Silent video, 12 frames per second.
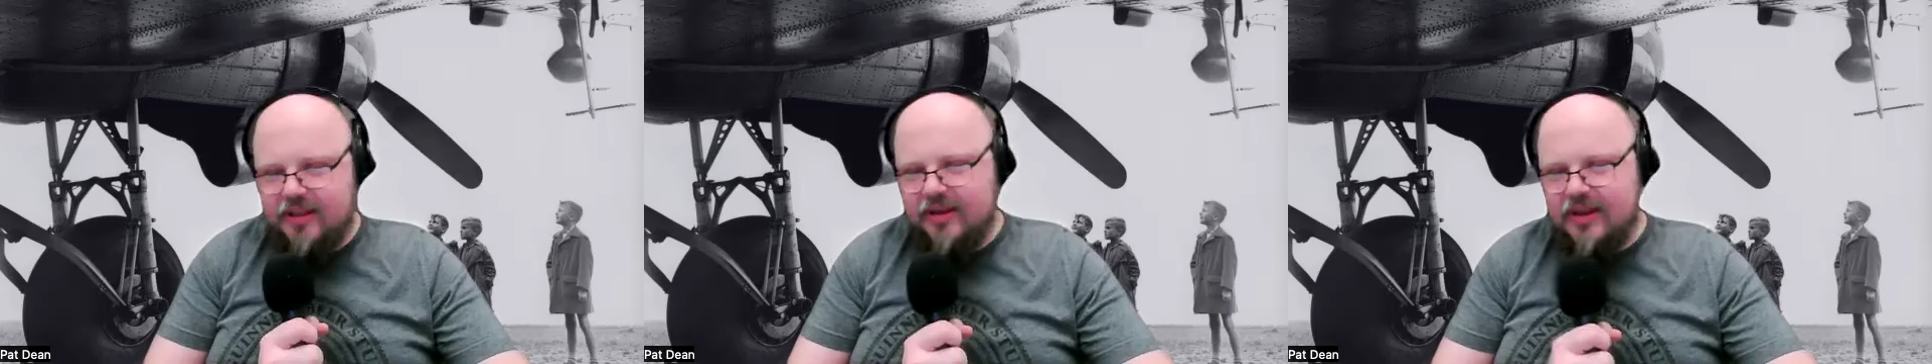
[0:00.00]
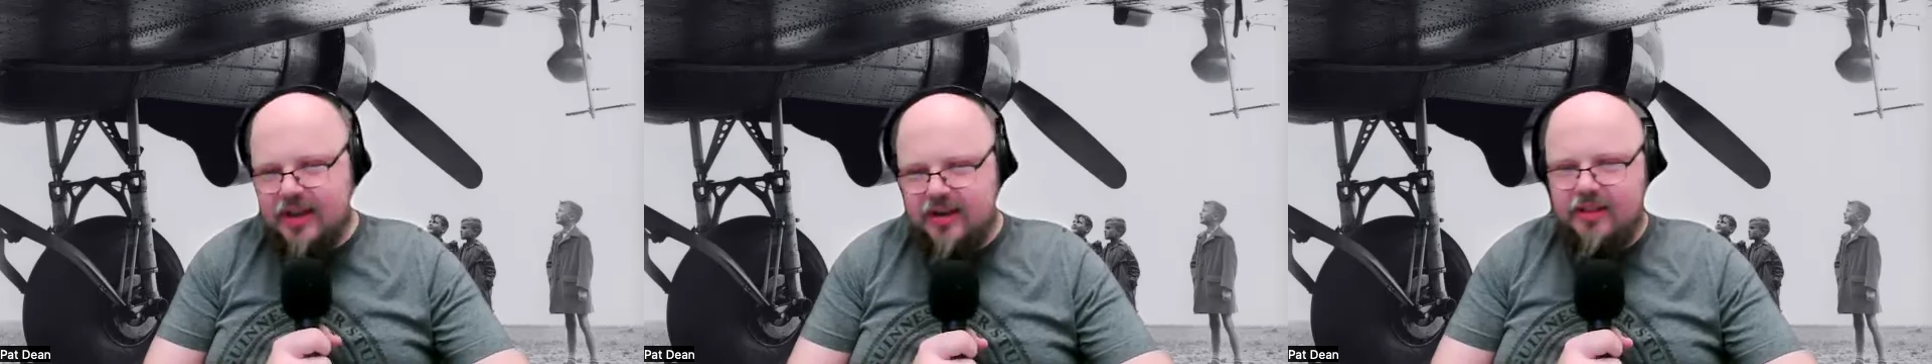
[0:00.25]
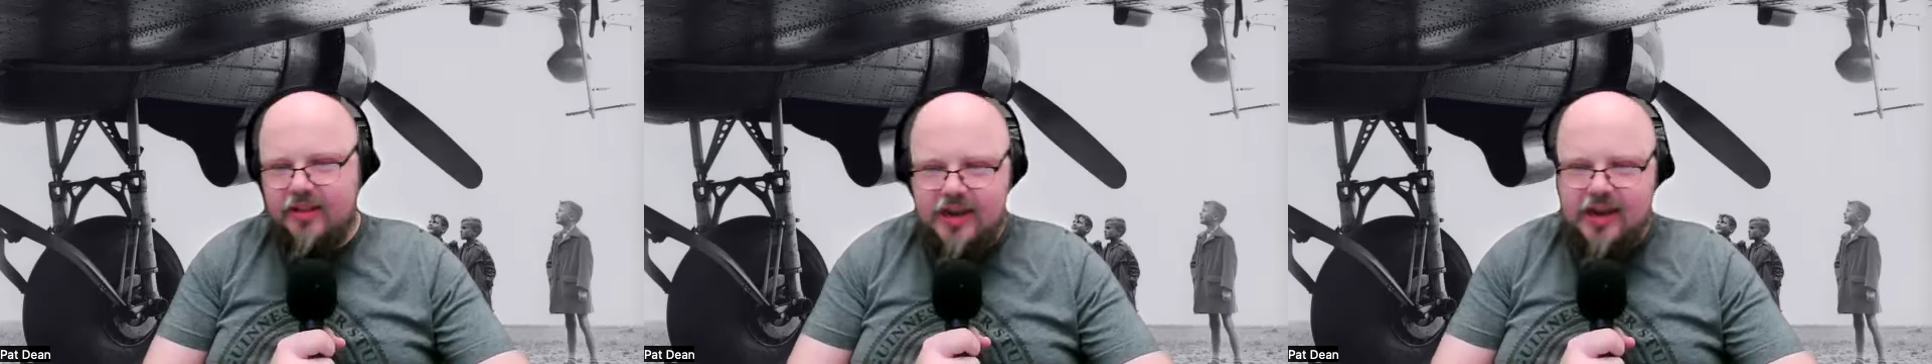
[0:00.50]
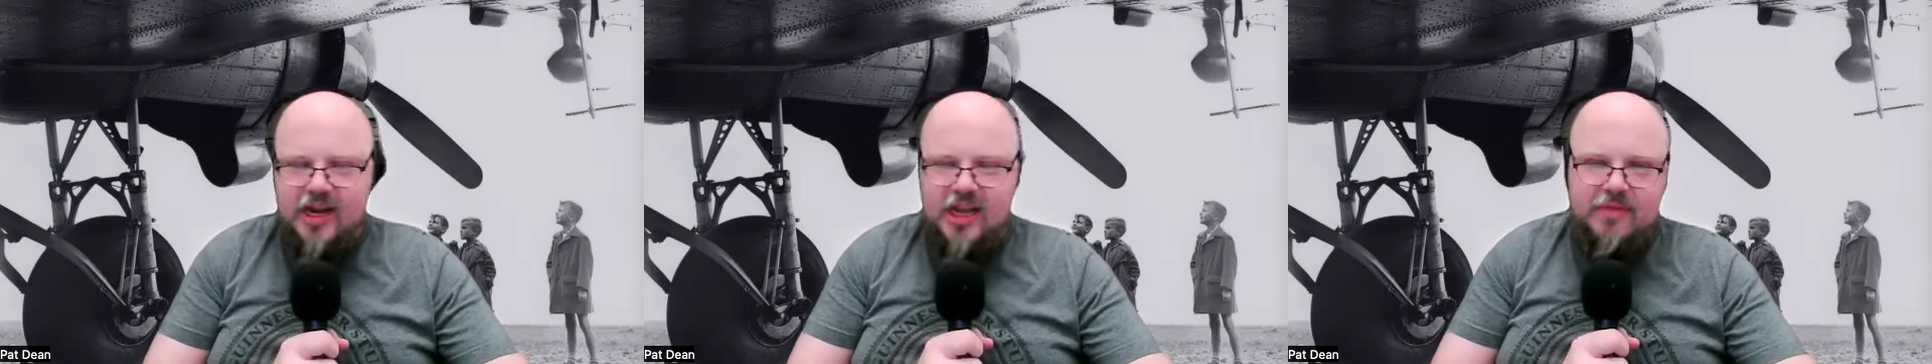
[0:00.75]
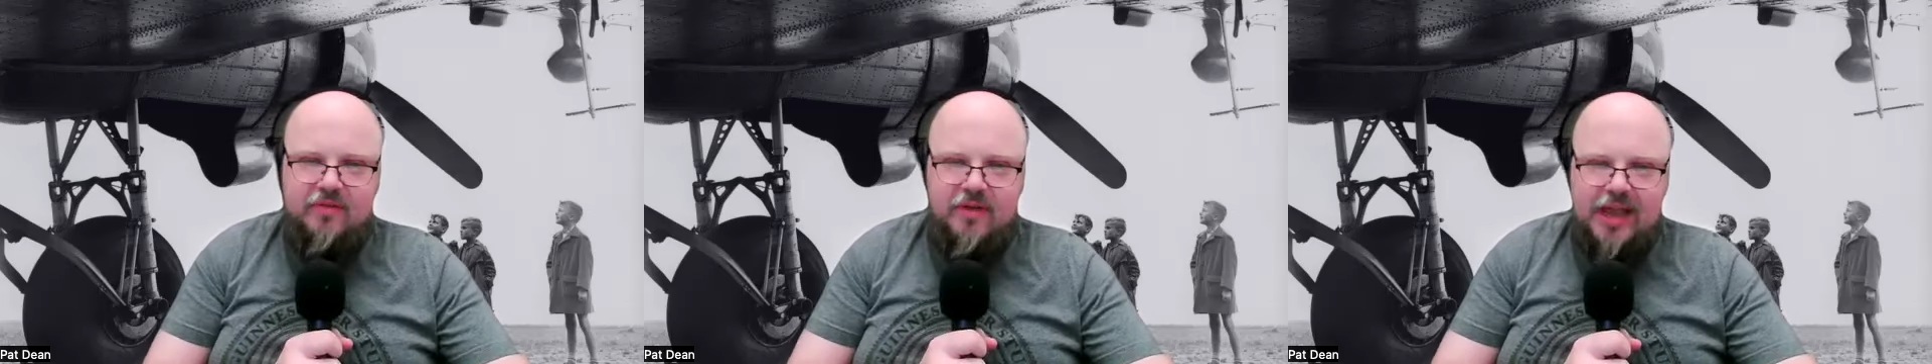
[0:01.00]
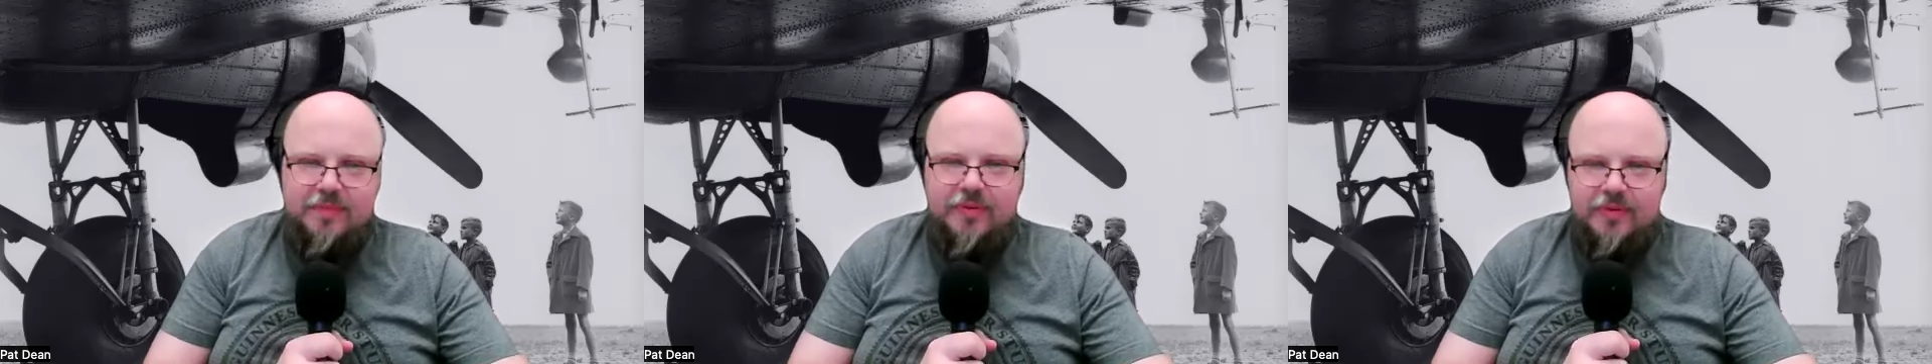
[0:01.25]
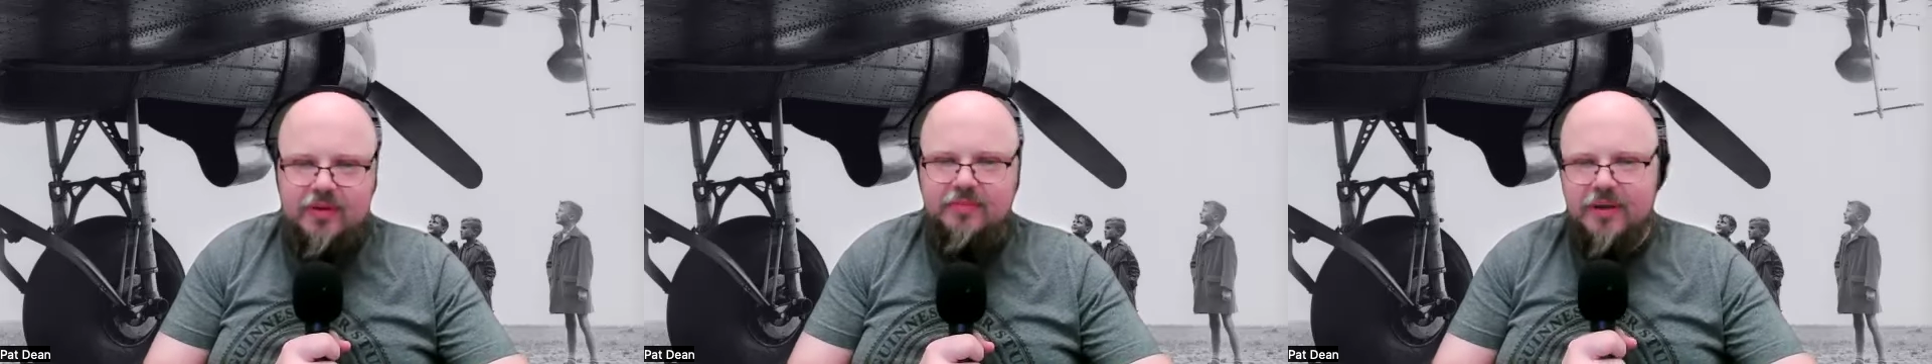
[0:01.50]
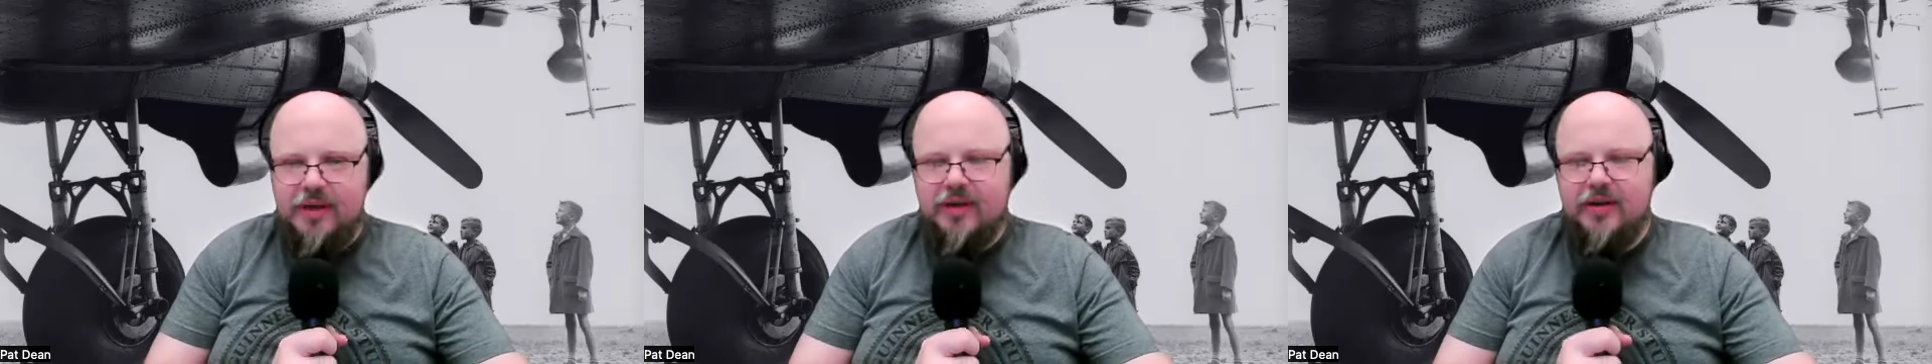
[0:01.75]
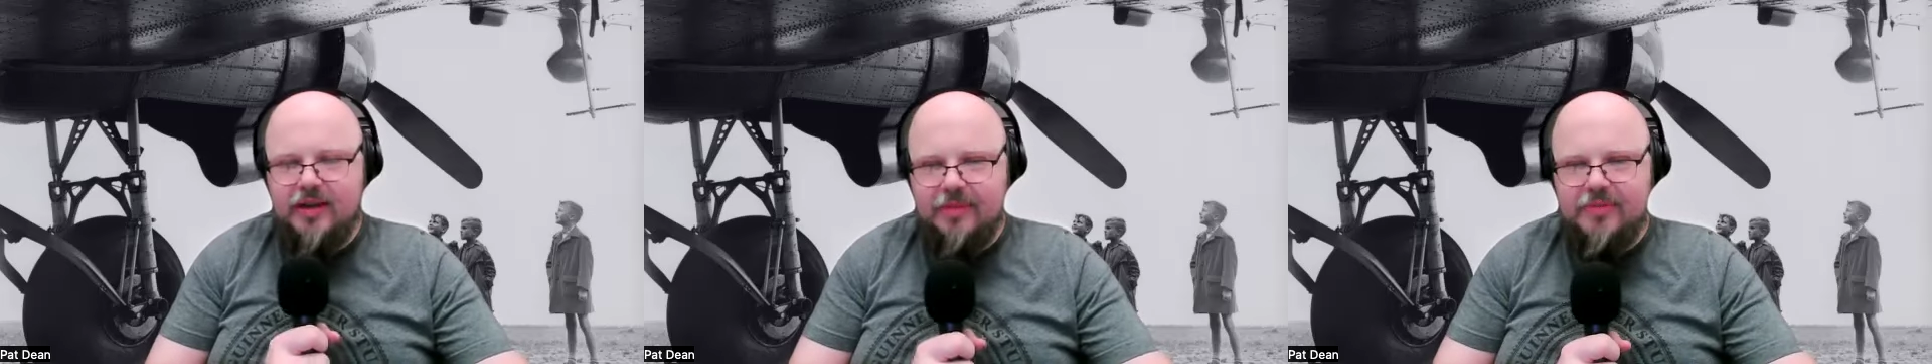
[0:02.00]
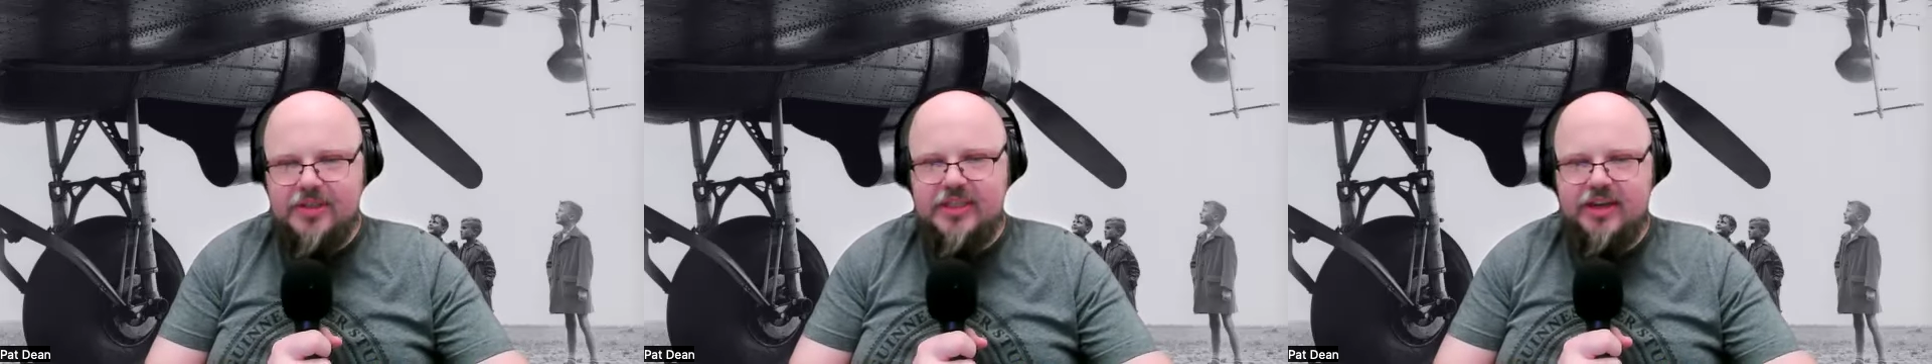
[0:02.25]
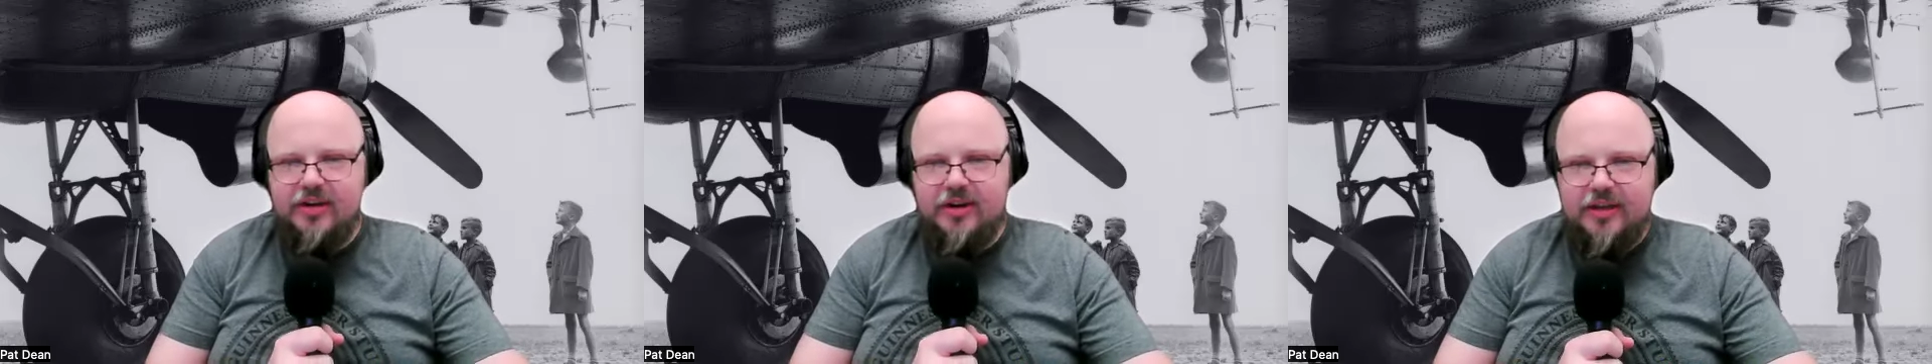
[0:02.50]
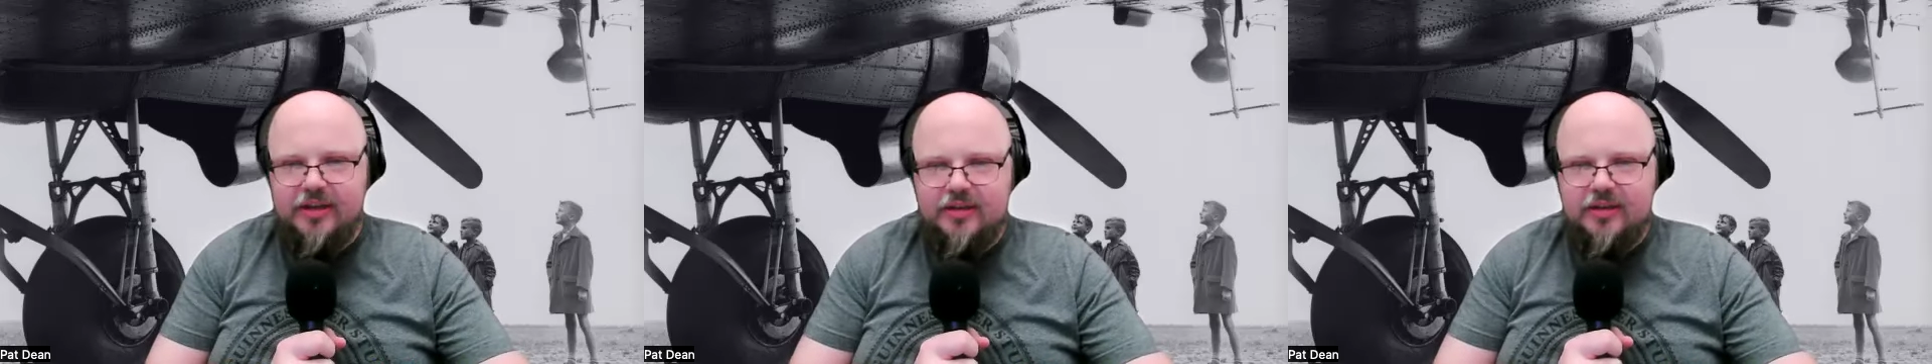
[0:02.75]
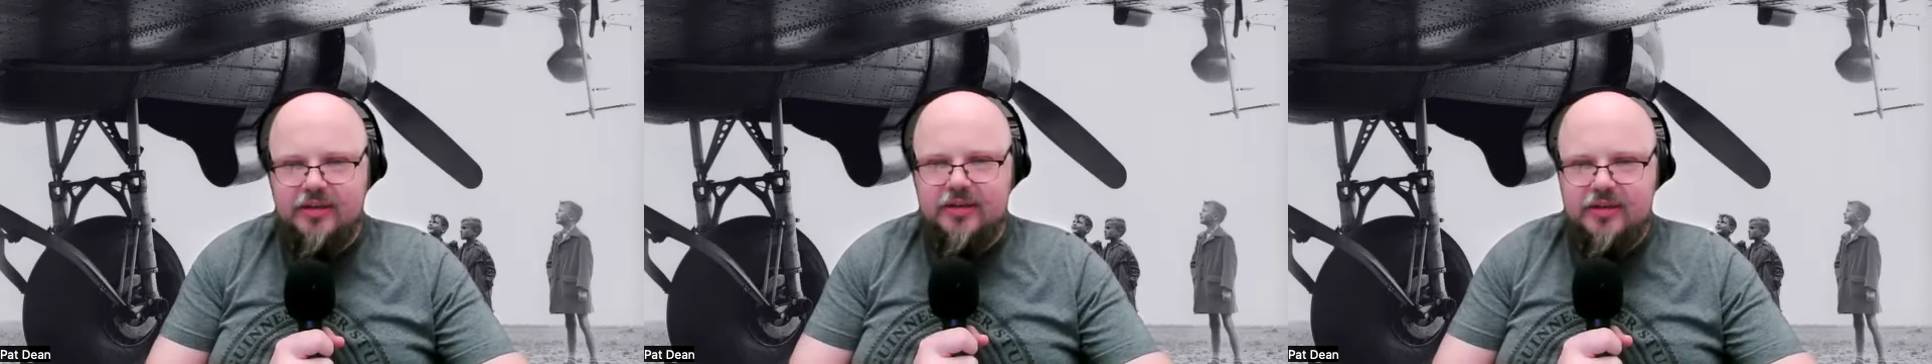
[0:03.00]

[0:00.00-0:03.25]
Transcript: look, I know my rep, but I'm just here to